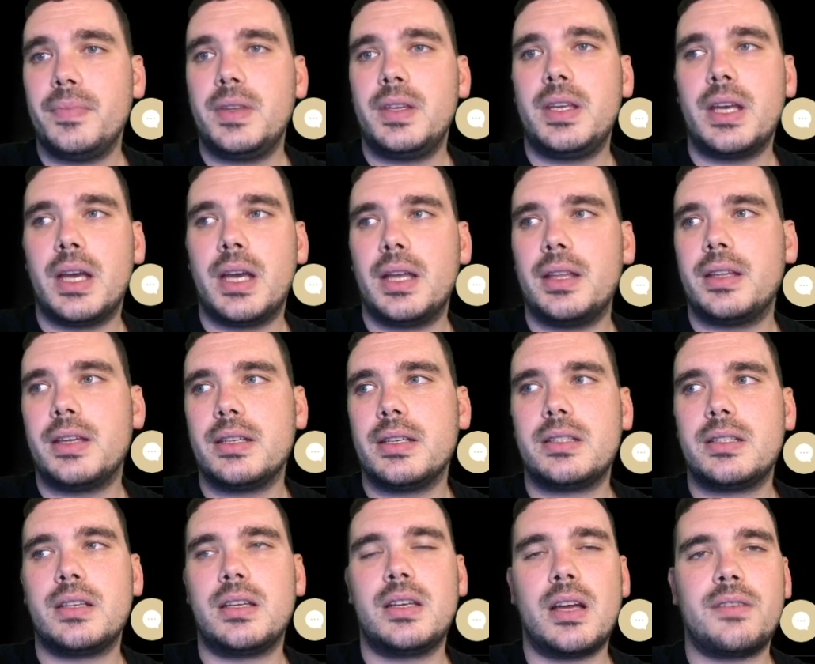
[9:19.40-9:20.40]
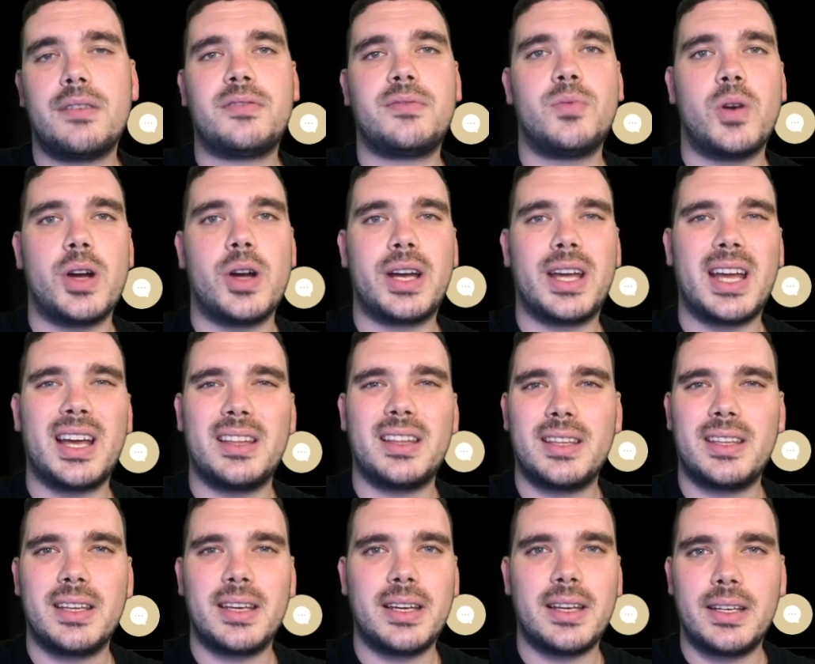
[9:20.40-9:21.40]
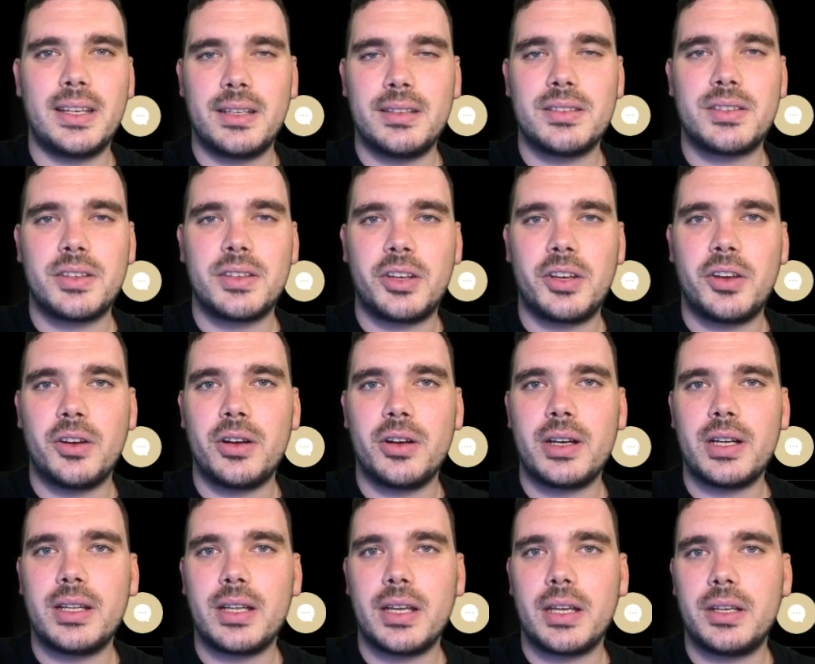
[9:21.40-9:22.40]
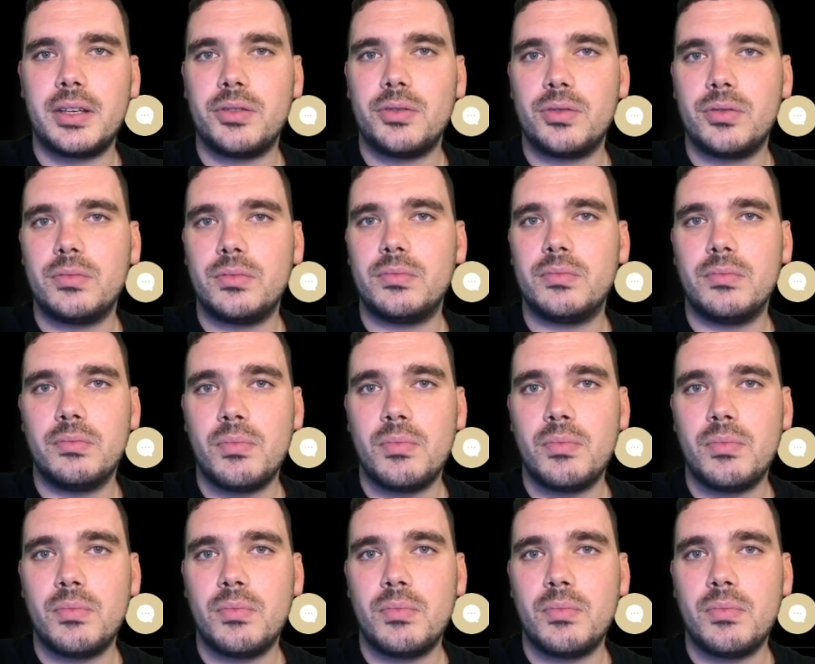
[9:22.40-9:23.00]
yeah, there's enough work out there in security that you'll